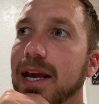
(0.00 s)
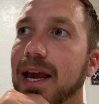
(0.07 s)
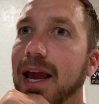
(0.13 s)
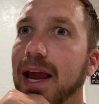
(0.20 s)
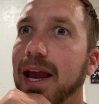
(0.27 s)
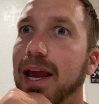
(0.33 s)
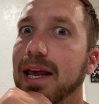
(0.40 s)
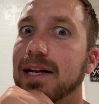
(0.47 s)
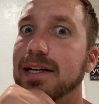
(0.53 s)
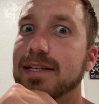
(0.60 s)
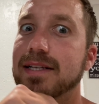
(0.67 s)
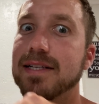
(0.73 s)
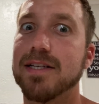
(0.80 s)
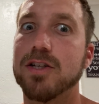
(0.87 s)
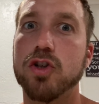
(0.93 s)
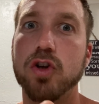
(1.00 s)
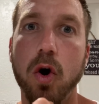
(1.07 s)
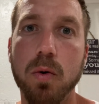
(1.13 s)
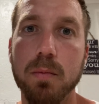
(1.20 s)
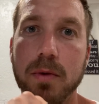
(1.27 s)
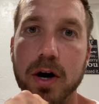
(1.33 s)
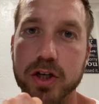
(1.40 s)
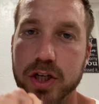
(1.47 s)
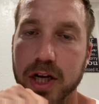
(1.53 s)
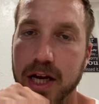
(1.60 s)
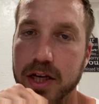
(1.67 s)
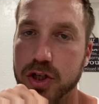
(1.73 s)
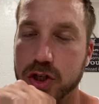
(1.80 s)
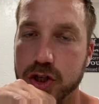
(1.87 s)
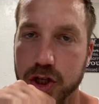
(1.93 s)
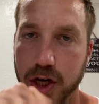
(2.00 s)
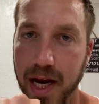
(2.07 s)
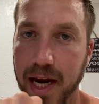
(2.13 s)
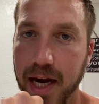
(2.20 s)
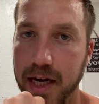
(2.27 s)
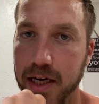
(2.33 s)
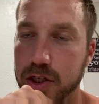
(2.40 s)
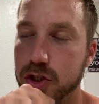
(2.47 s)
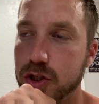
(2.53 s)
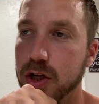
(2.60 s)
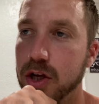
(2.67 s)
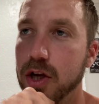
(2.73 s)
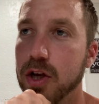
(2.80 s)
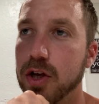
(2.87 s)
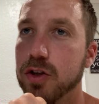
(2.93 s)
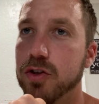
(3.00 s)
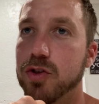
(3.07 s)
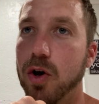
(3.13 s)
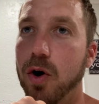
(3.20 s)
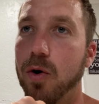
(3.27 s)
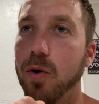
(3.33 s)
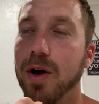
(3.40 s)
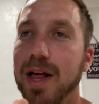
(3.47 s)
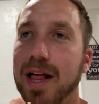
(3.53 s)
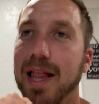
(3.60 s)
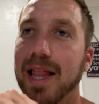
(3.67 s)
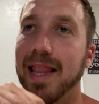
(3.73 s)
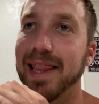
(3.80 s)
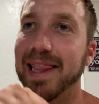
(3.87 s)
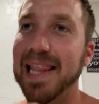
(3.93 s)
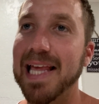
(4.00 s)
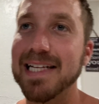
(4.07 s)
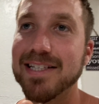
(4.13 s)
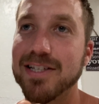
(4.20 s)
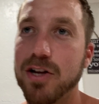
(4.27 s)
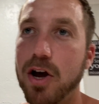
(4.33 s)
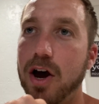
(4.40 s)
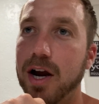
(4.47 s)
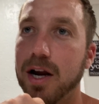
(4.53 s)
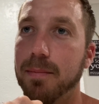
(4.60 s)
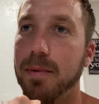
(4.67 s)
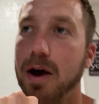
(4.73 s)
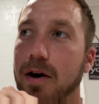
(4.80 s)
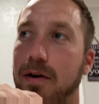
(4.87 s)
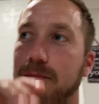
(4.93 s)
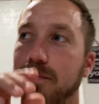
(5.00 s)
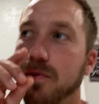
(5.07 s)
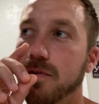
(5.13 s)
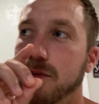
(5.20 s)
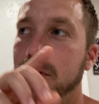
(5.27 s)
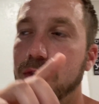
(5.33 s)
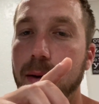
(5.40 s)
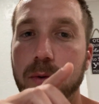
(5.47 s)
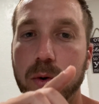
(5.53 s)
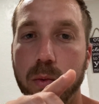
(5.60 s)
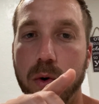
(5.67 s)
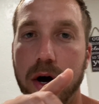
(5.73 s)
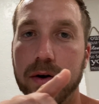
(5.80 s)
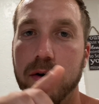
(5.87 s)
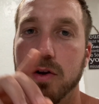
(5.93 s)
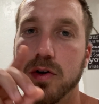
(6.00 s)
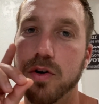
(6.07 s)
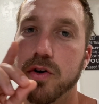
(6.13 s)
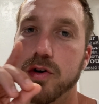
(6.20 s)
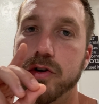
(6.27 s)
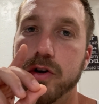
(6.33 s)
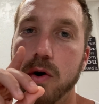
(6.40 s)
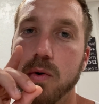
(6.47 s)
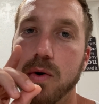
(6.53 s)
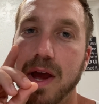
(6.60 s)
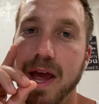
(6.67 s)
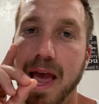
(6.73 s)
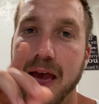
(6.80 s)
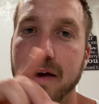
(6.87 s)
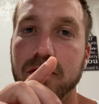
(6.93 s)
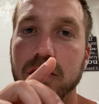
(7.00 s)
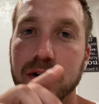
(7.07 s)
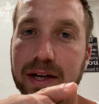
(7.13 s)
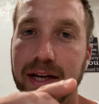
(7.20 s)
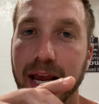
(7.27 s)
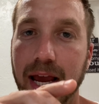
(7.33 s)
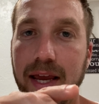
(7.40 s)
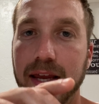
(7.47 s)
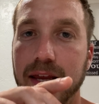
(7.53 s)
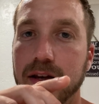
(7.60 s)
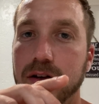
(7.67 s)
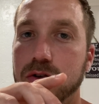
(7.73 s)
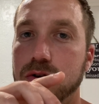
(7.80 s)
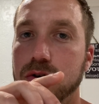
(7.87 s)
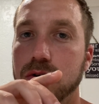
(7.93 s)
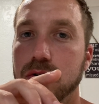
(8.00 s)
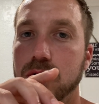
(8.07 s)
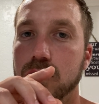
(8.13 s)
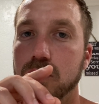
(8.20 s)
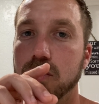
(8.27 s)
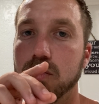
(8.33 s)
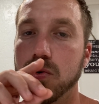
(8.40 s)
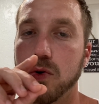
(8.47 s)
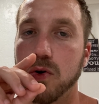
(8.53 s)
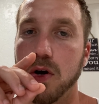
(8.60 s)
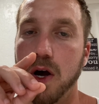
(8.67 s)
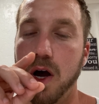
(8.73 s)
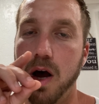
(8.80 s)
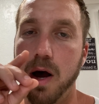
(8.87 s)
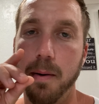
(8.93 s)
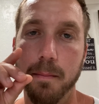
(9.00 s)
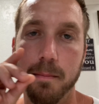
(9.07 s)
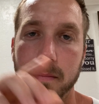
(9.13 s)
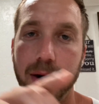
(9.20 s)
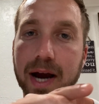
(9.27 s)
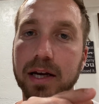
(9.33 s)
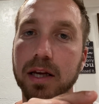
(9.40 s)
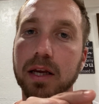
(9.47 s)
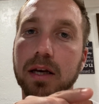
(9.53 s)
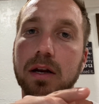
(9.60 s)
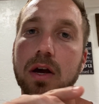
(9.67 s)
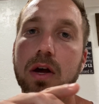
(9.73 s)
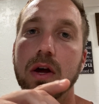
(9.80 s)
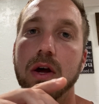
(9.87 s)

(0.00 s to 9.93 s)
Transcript: and so much has changed. So let's talk about number one. Don't ever get into mining